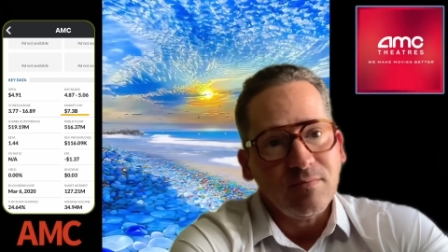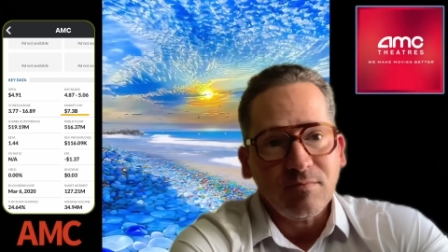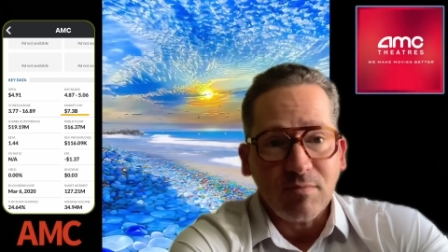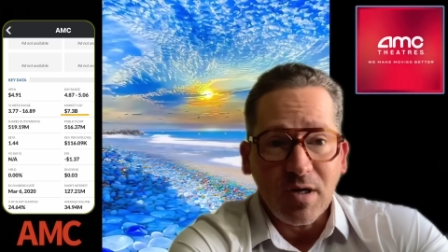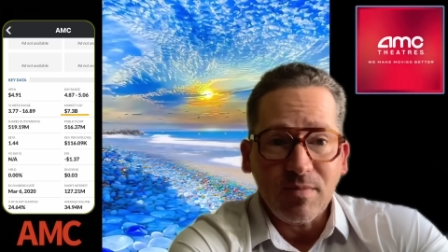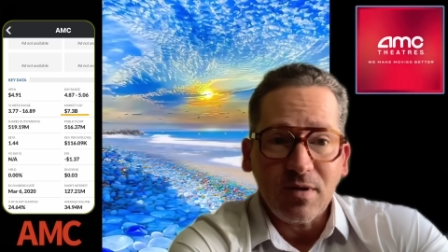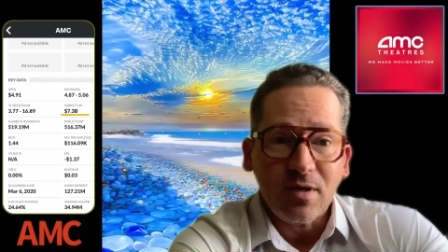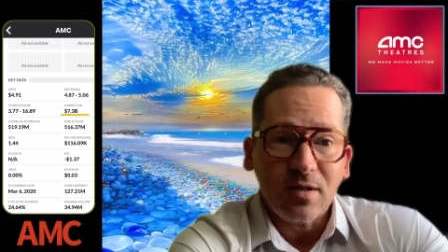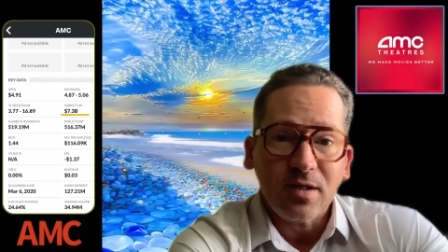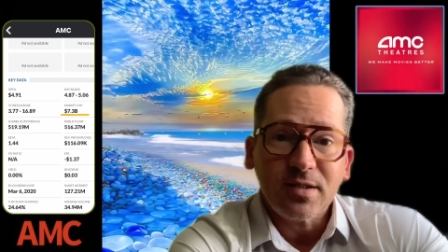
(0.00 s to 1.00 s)
Maybe
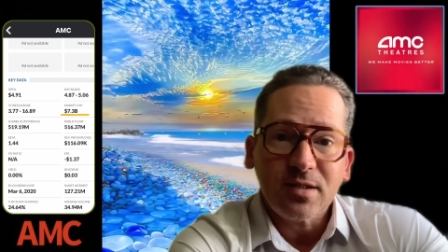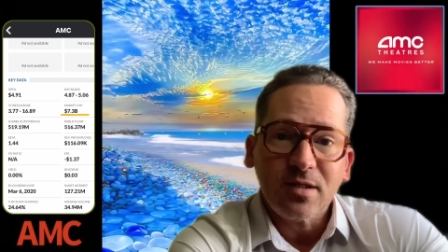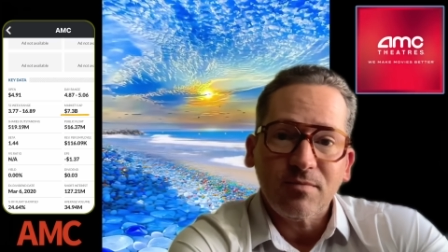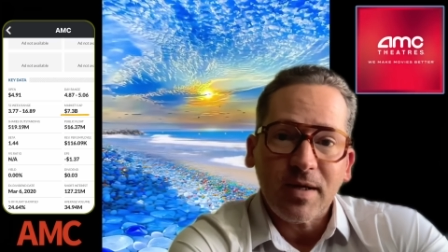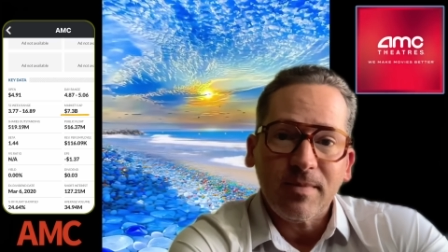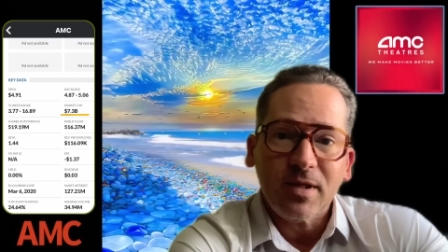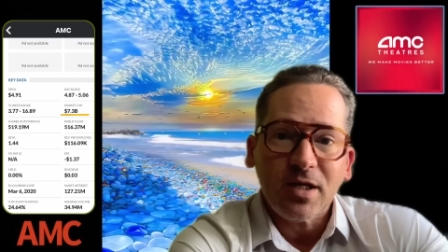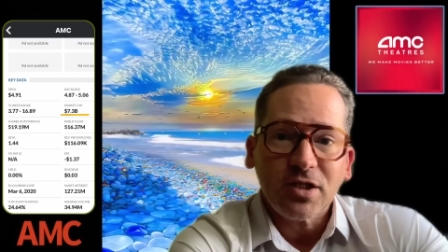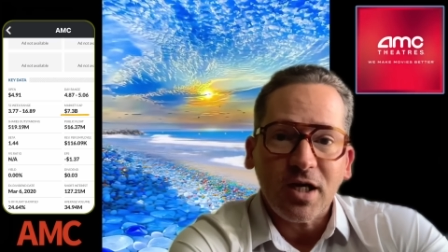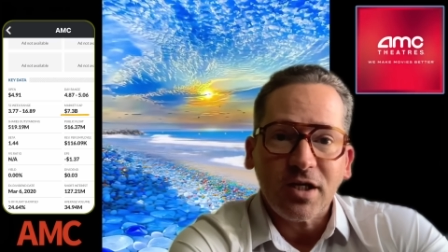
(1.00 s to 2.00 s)
they listen and maybe they
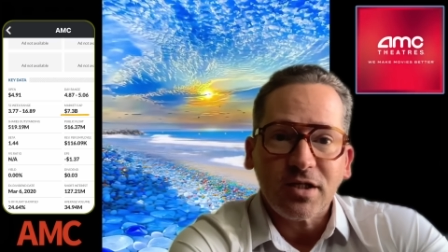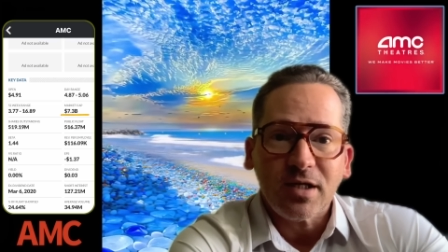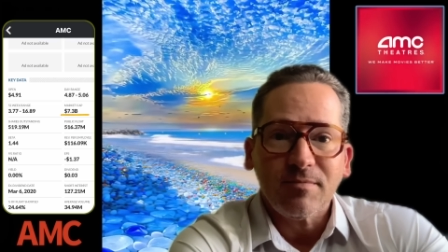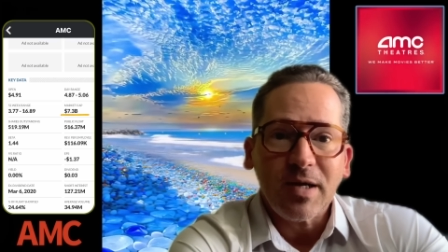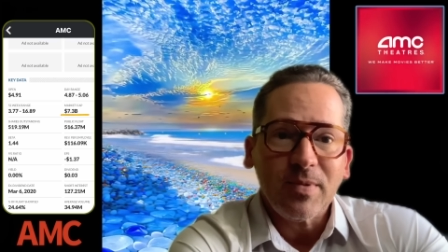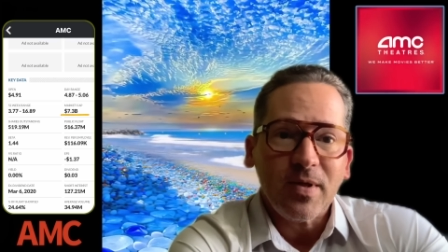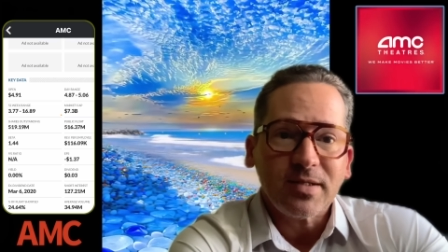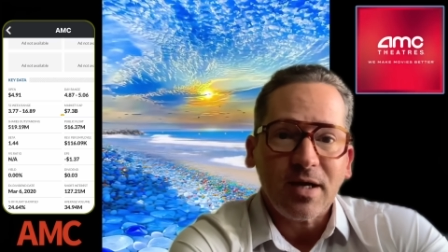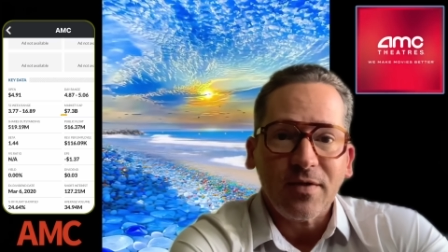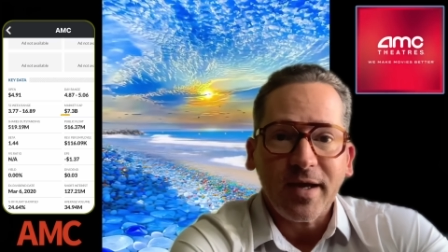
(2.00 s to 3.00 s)
changed it. And maybe
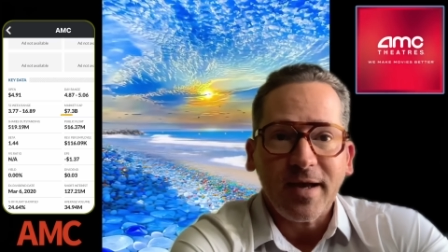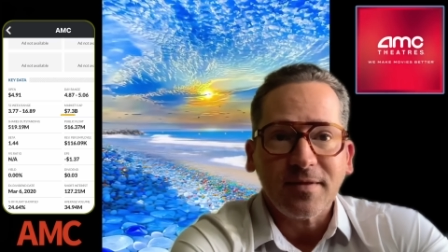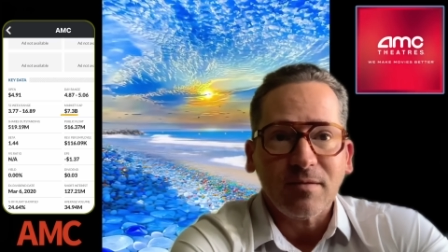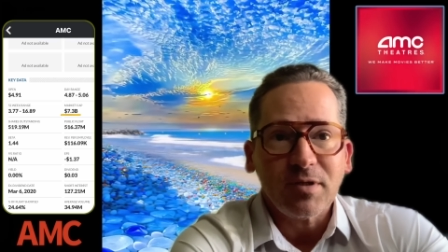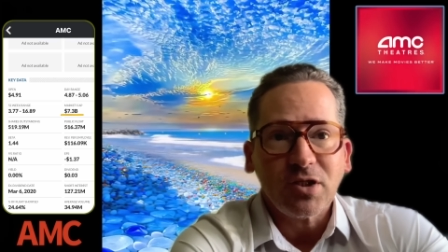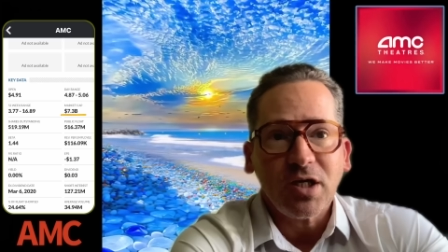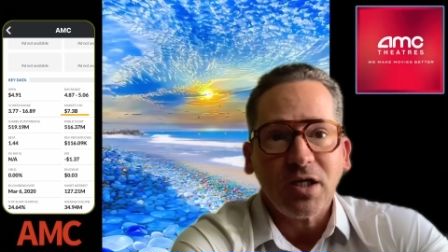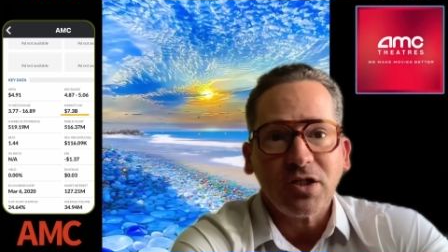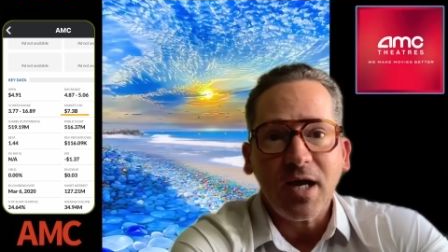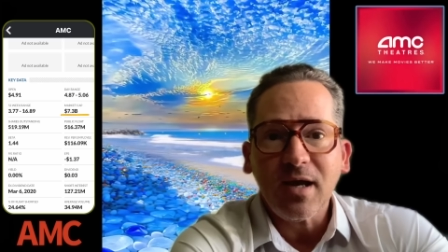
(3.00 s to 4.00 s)
that's how they got them to
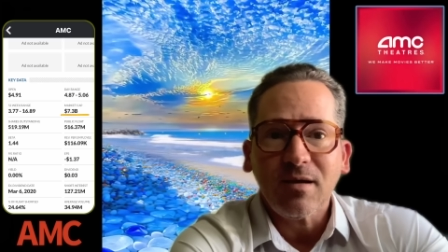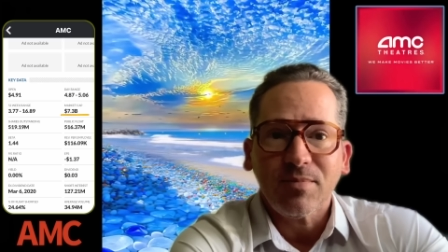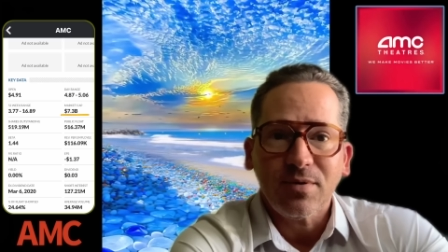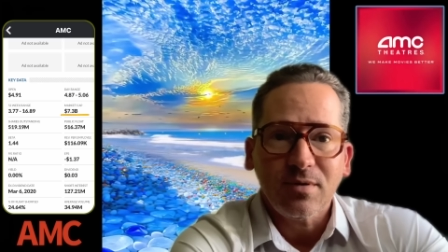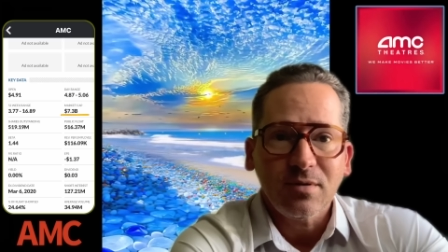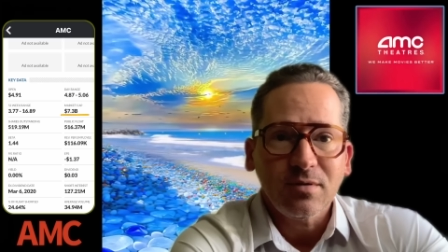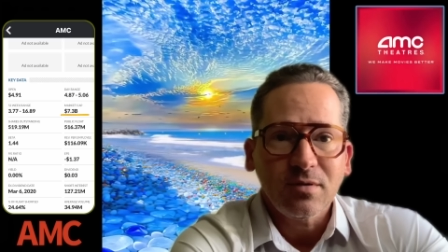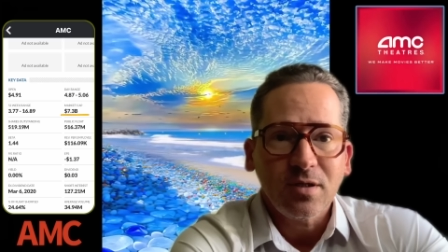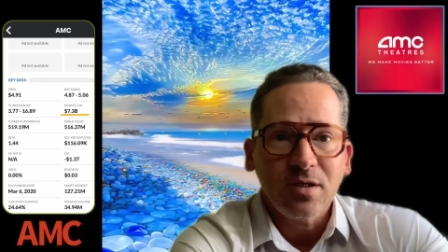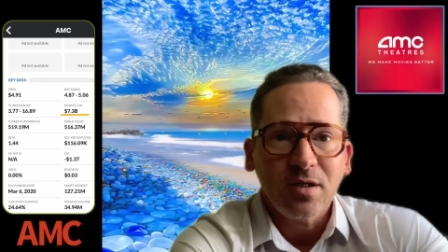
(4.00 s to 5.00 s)
change ape
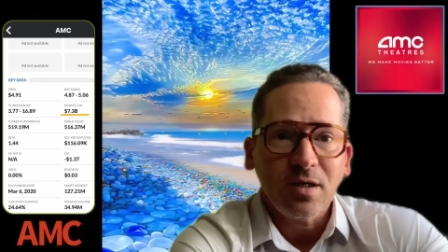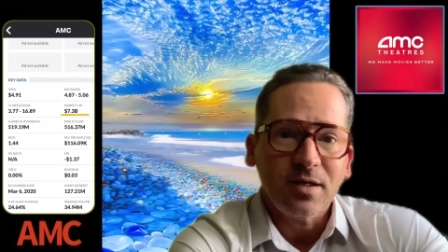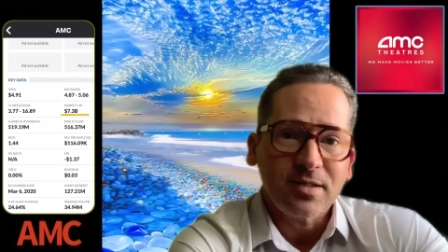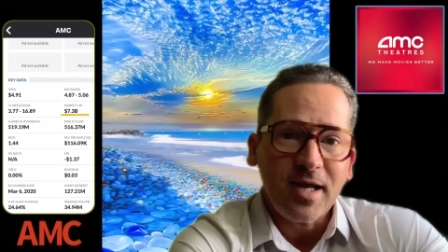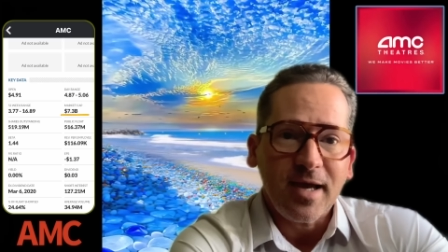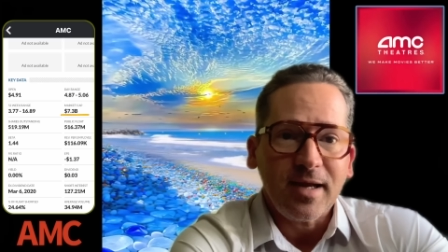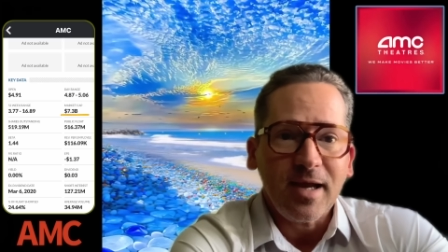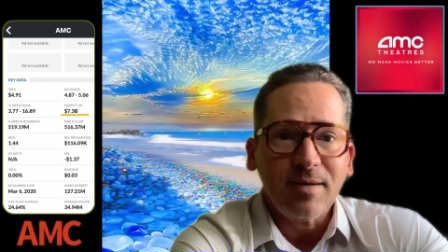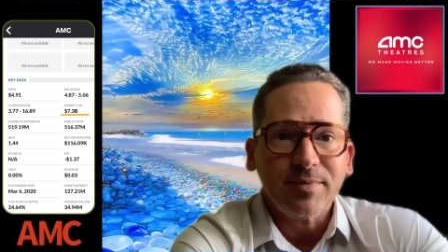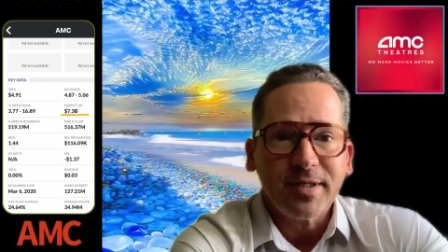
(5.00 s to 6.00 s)
because they had
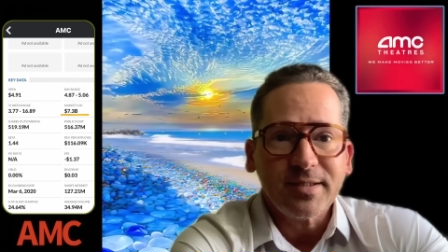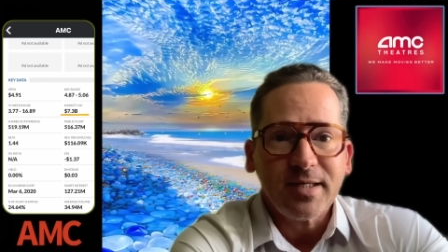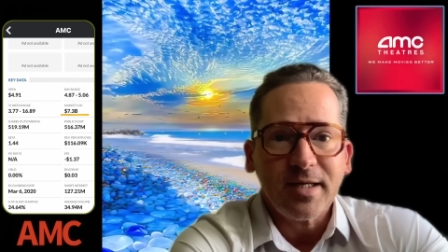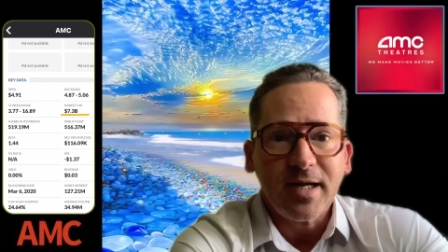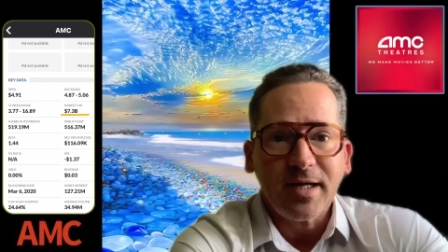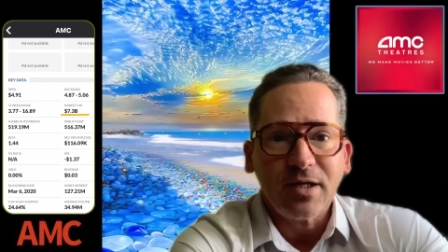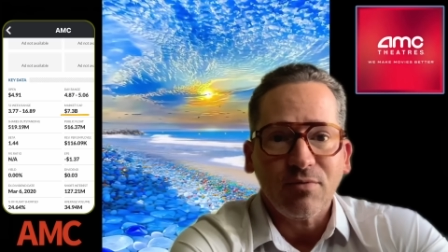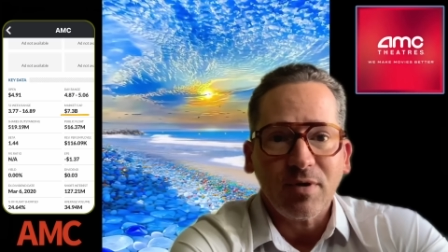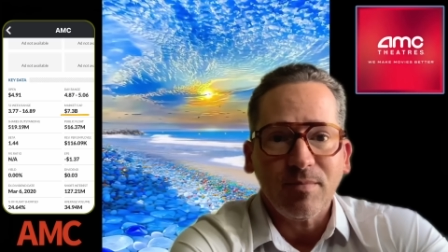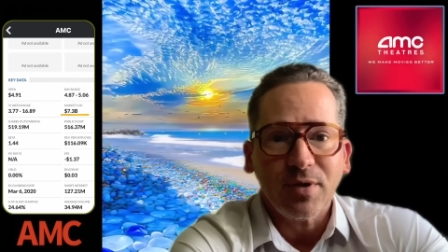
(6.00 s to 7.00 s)
ape listed at
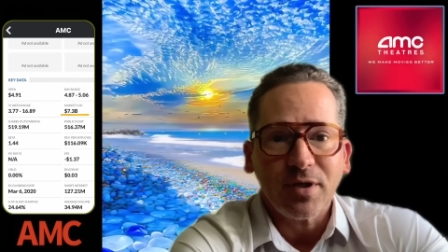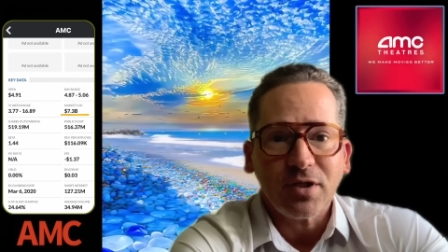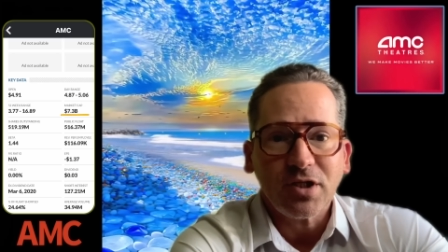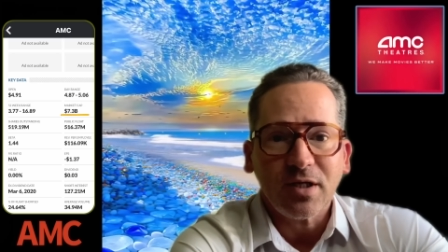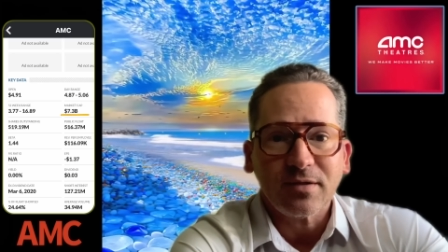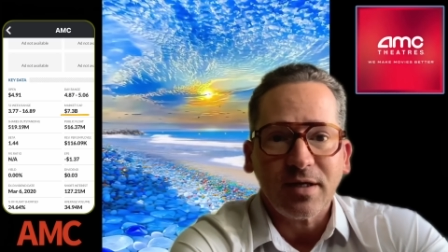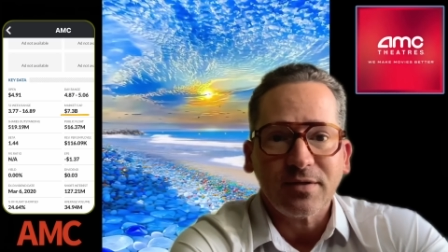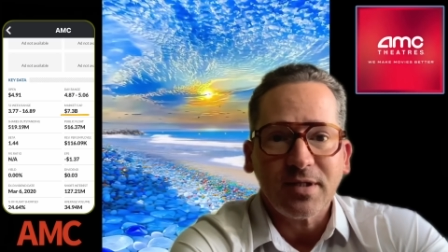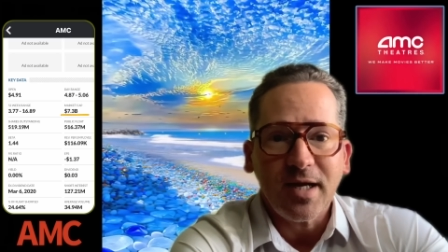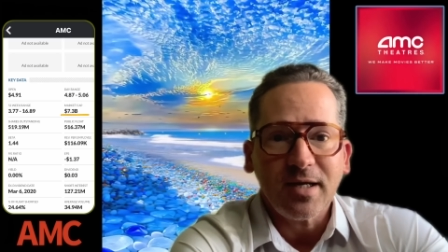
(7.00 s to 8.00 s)
93 billion shares
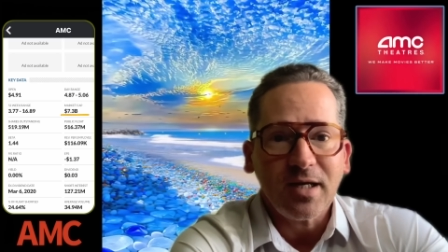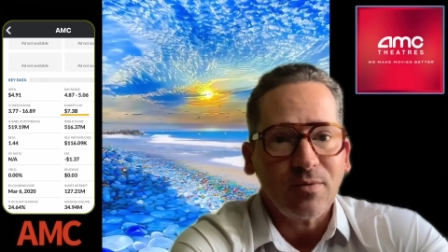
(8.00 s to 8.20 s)
outstanding.